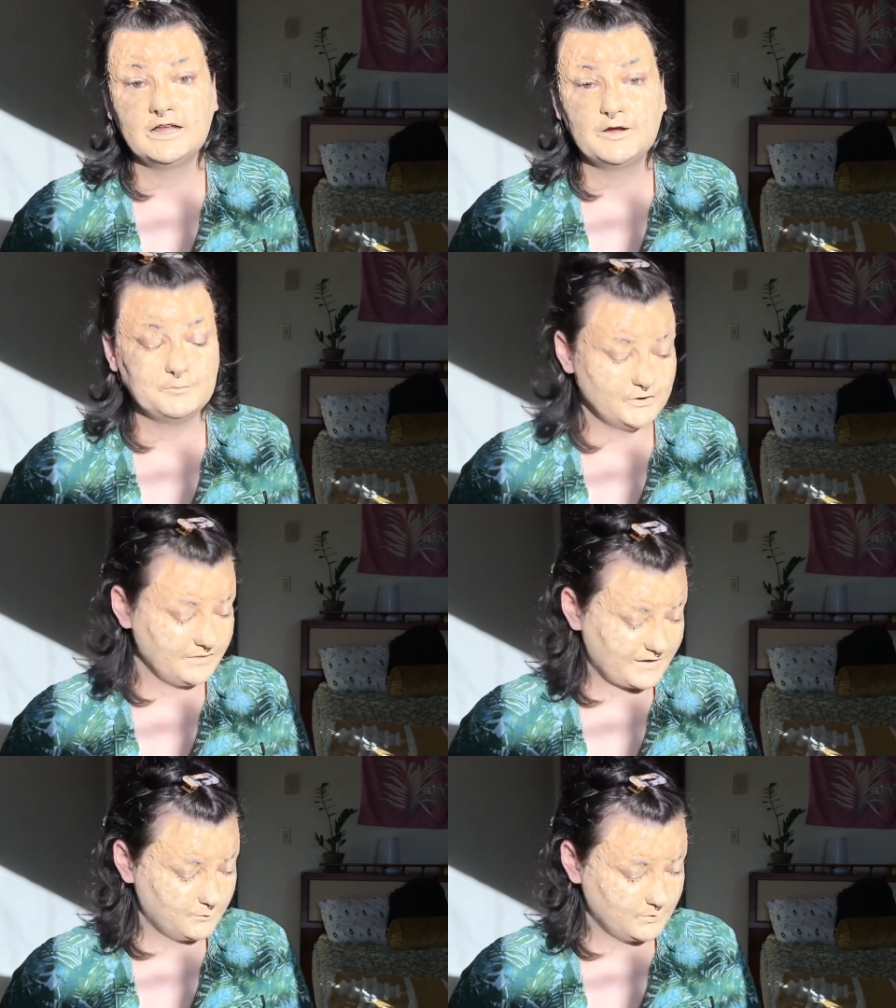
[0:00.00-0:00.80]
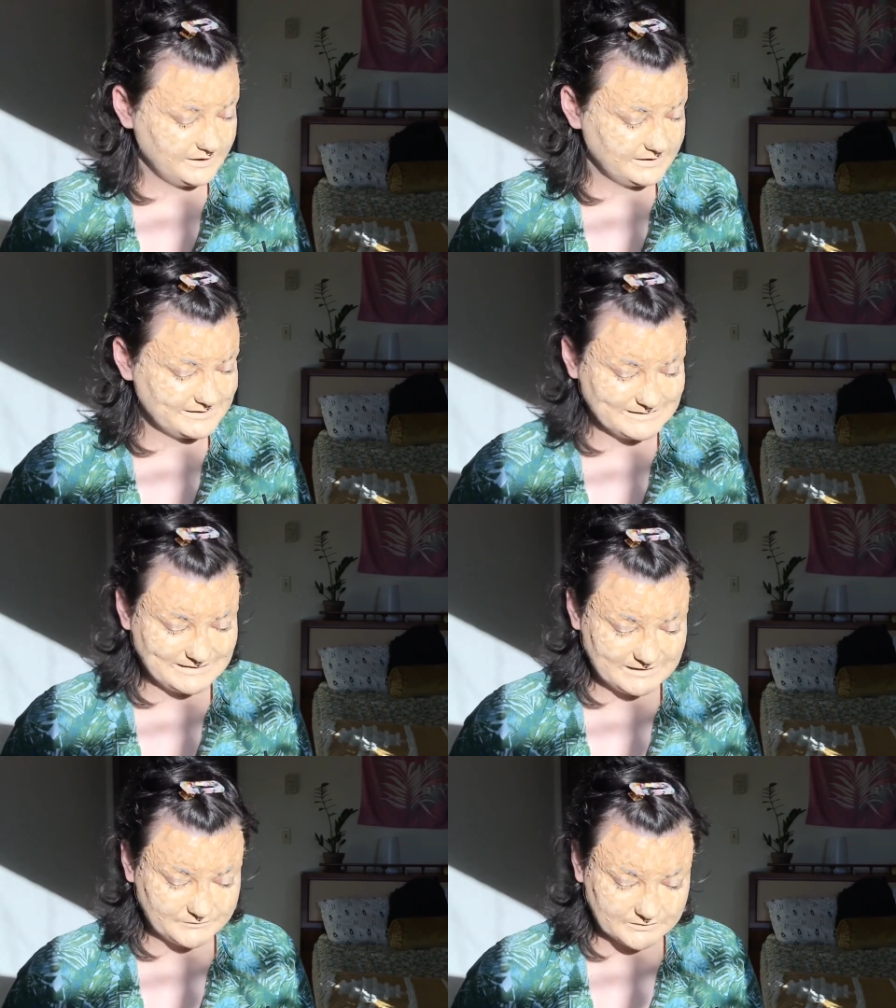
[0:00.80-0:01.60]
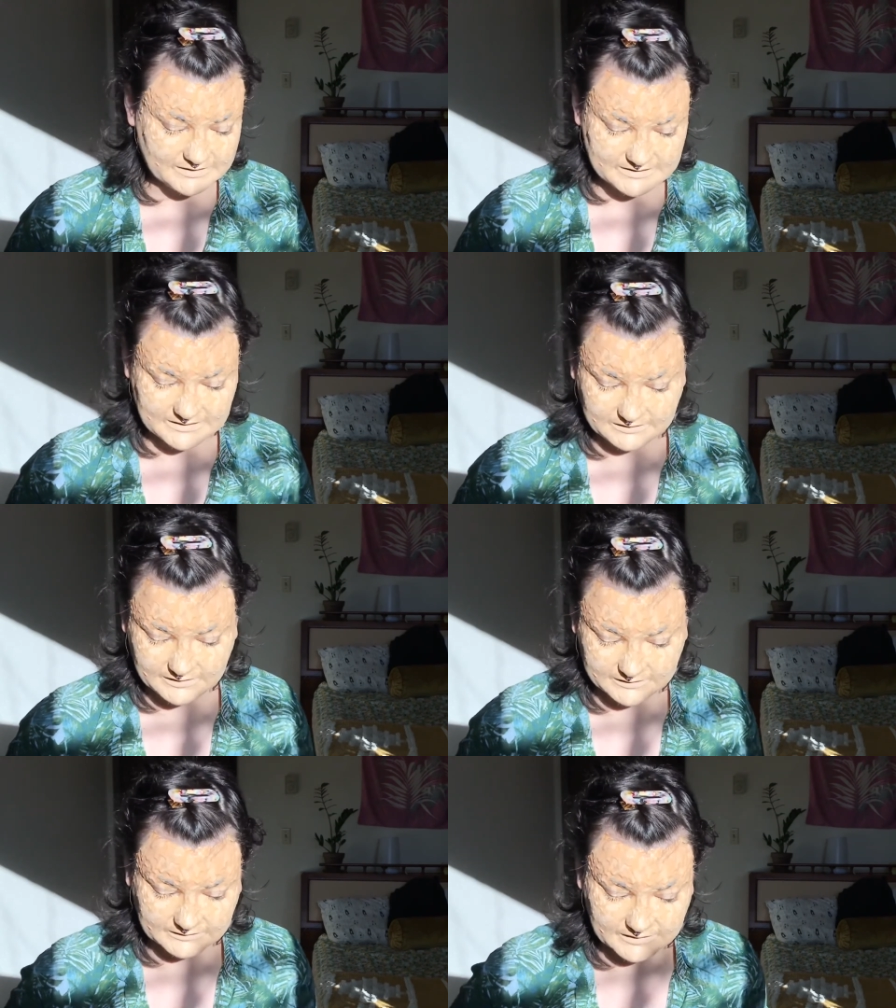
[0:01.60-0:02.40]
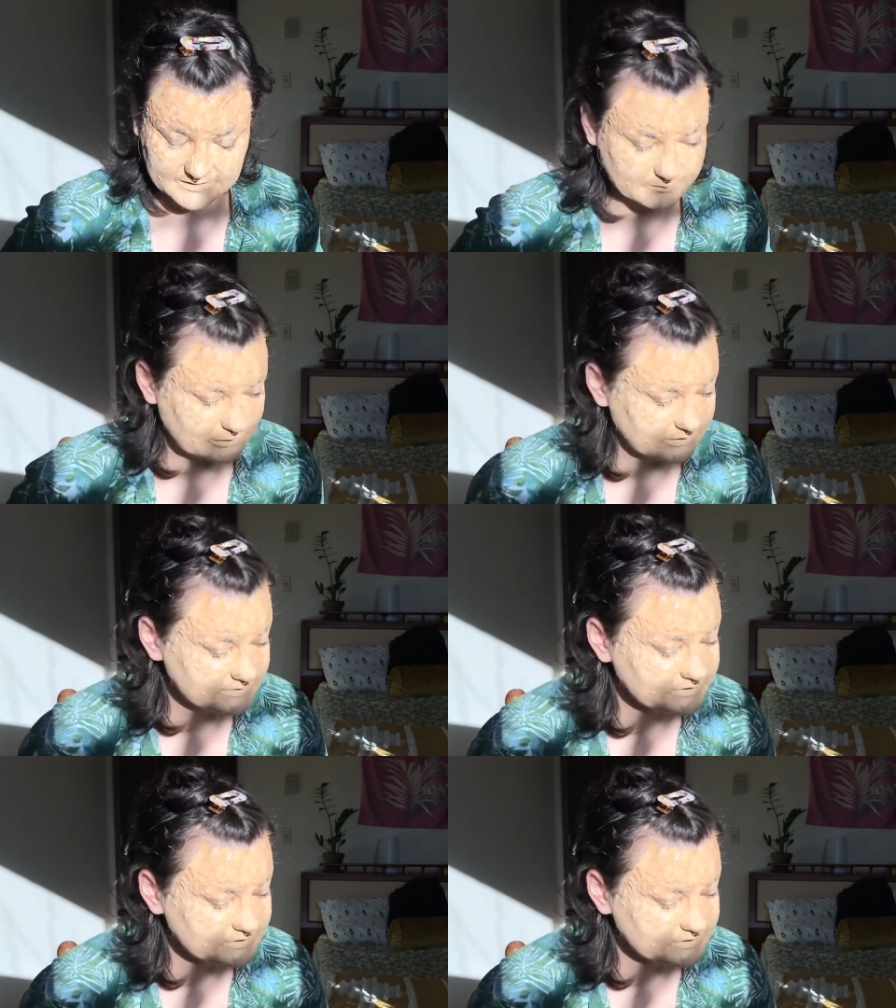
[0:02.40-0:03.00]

put that one in a different declutter, I suppose.